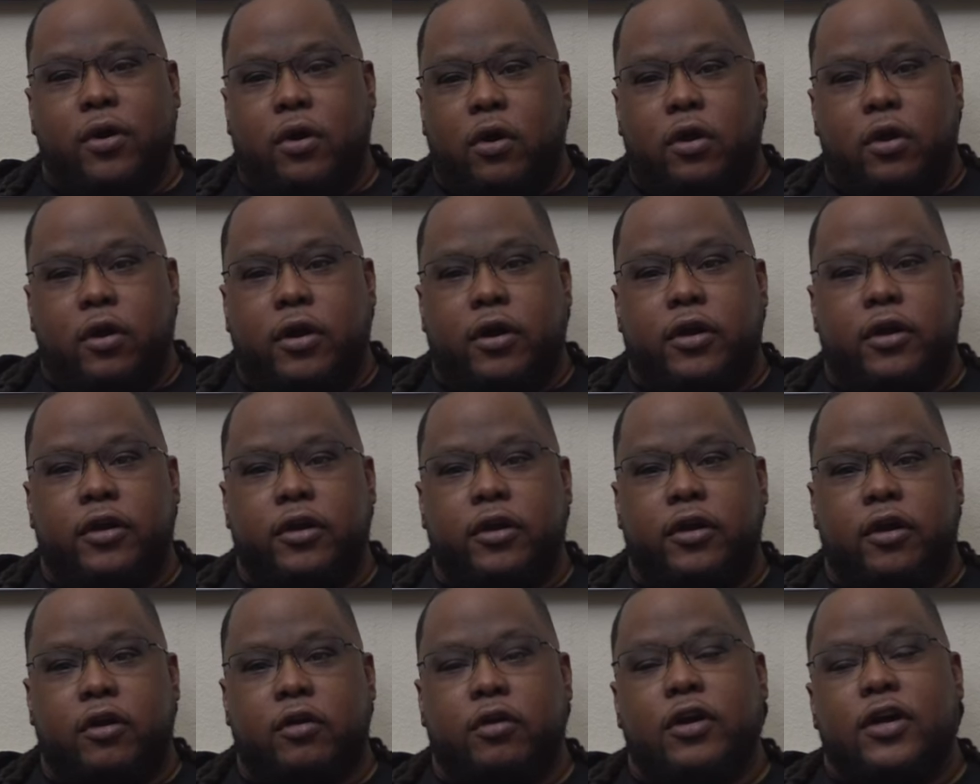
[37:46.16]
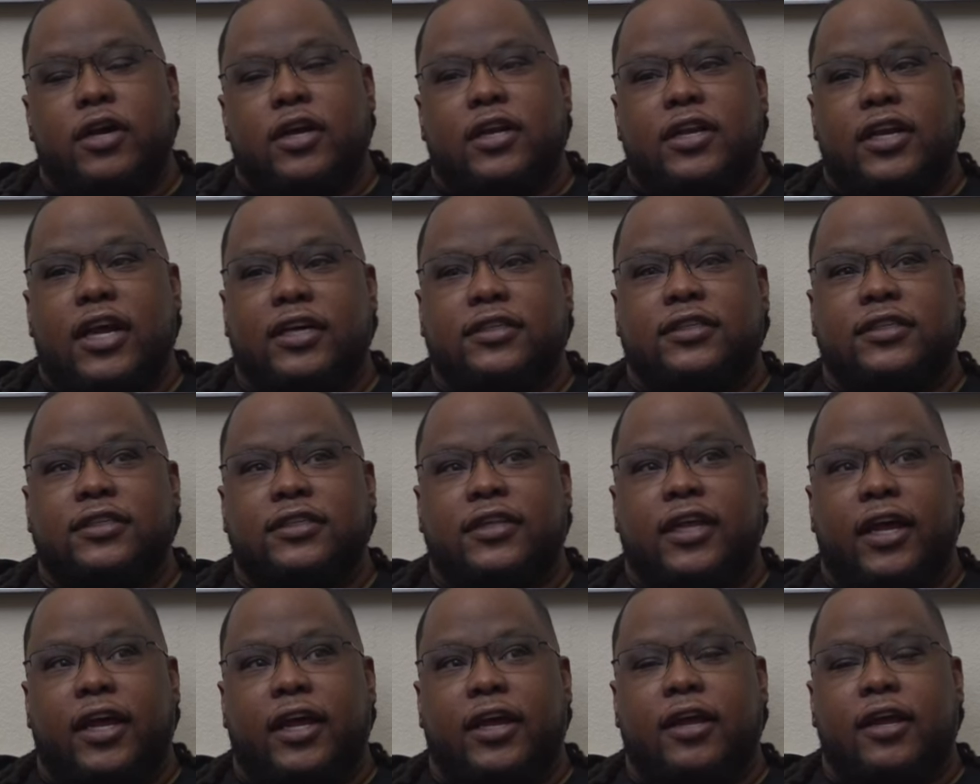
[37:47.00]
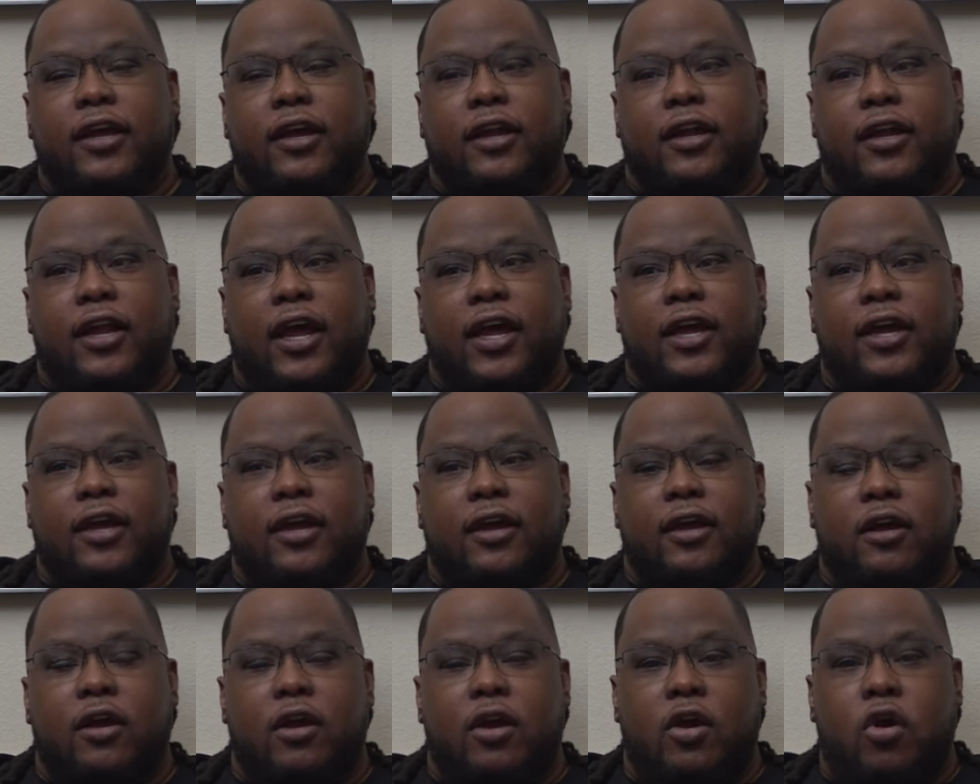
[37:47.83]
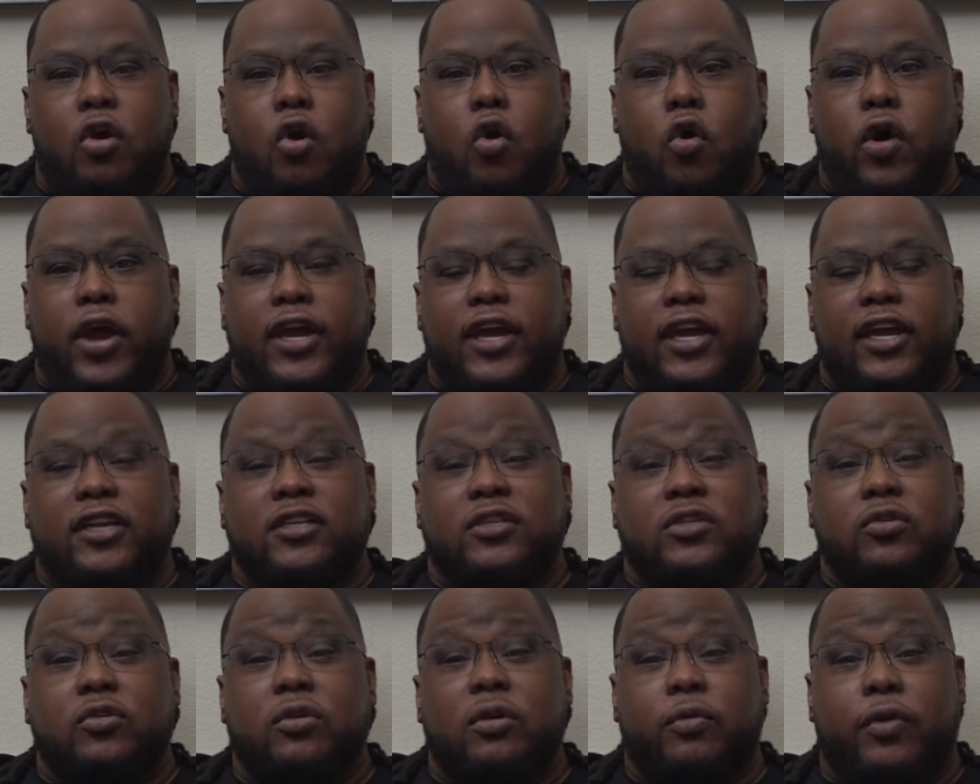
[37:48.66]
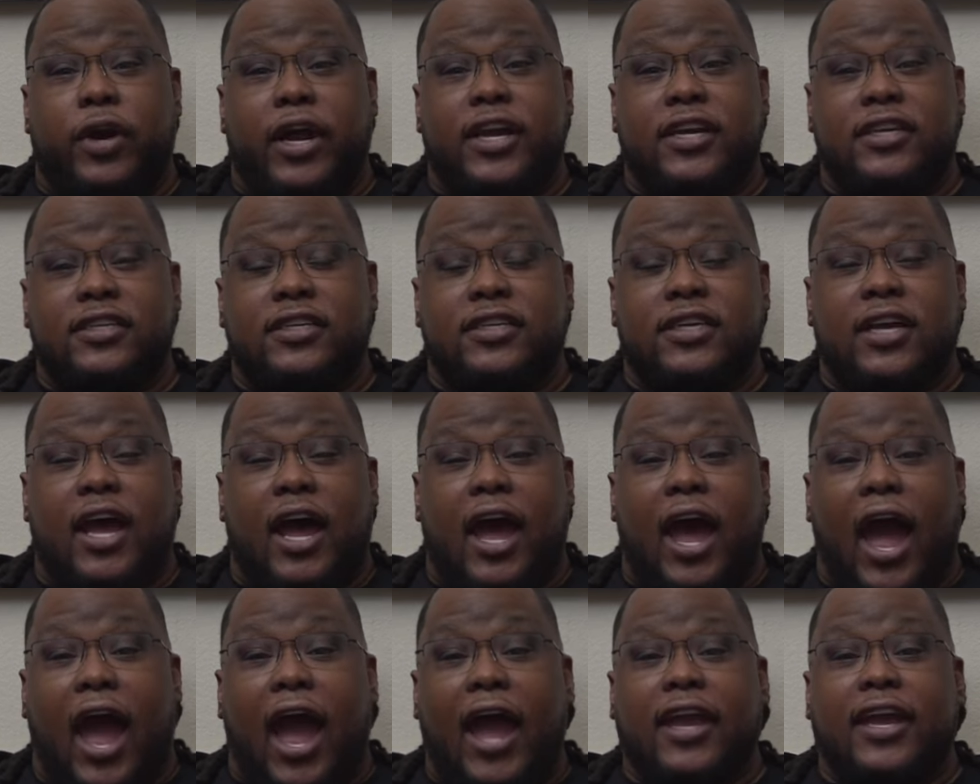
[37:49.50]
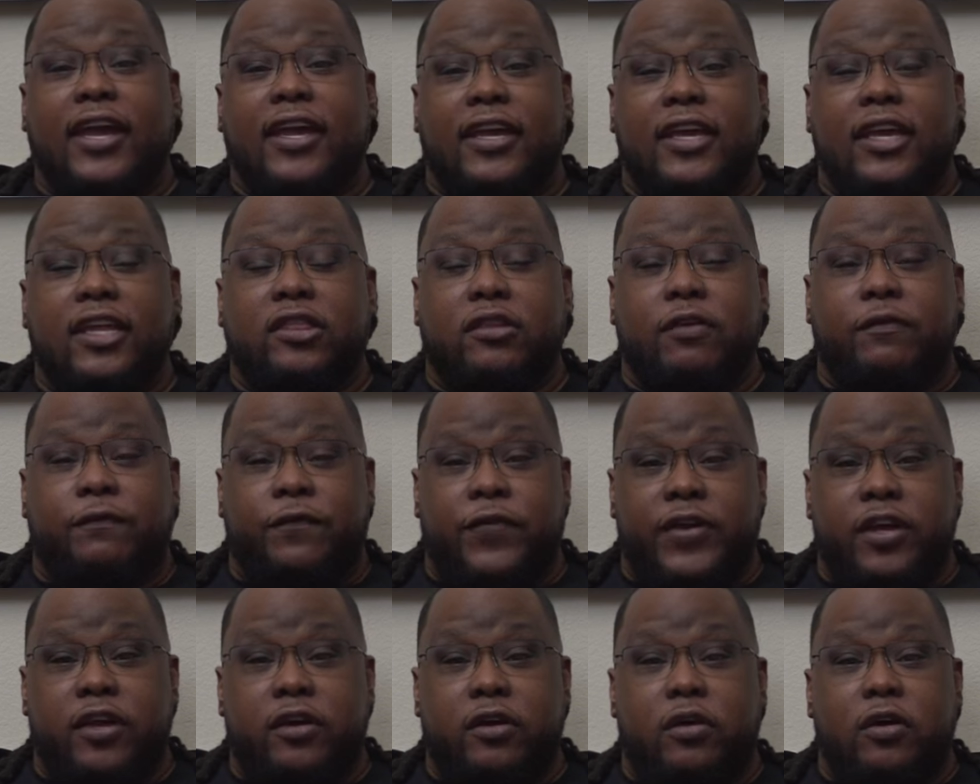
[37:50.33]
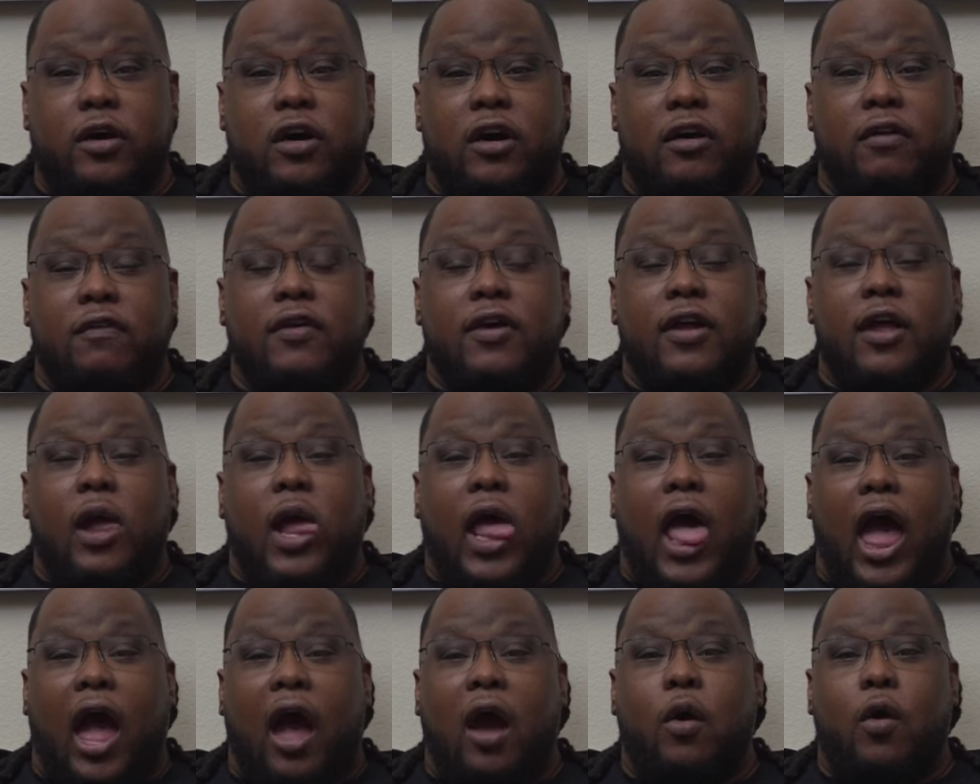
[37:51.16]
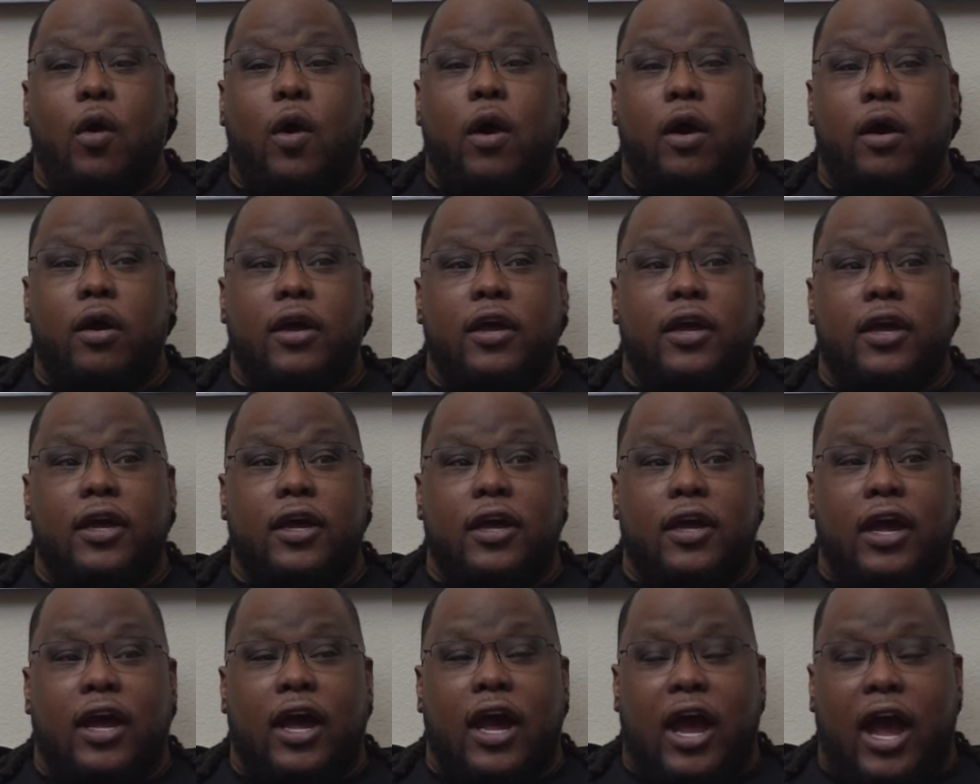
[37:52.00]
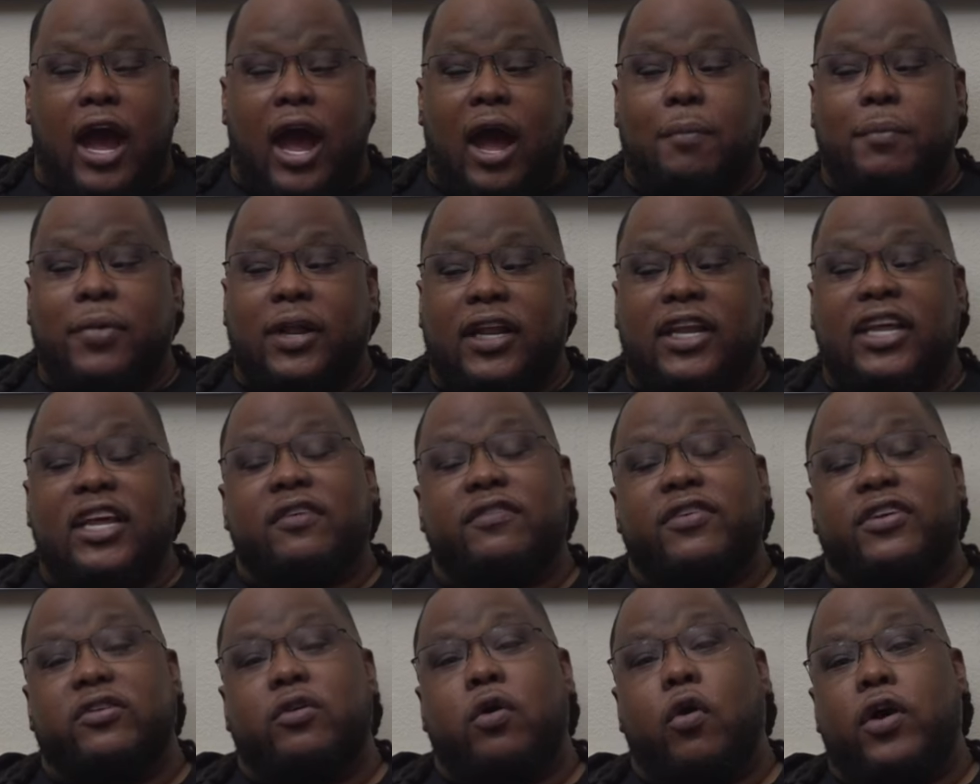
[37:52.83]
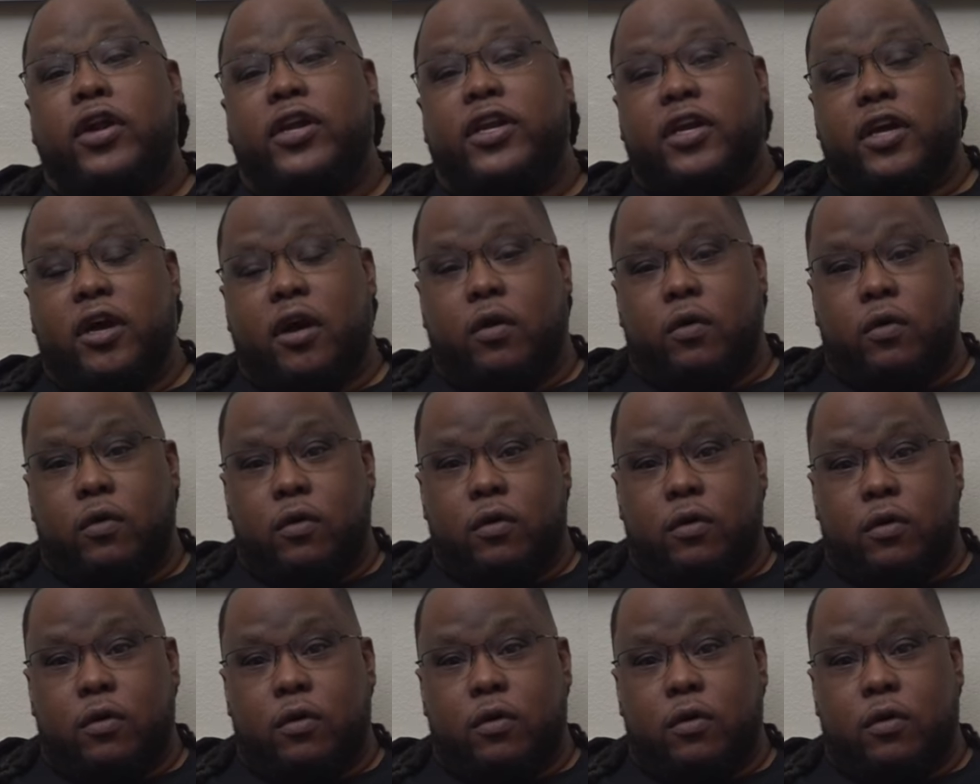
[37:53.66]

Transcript: hard. You know, that's the thing. Like going into a race, I can get the feel of how I believe it's going to go.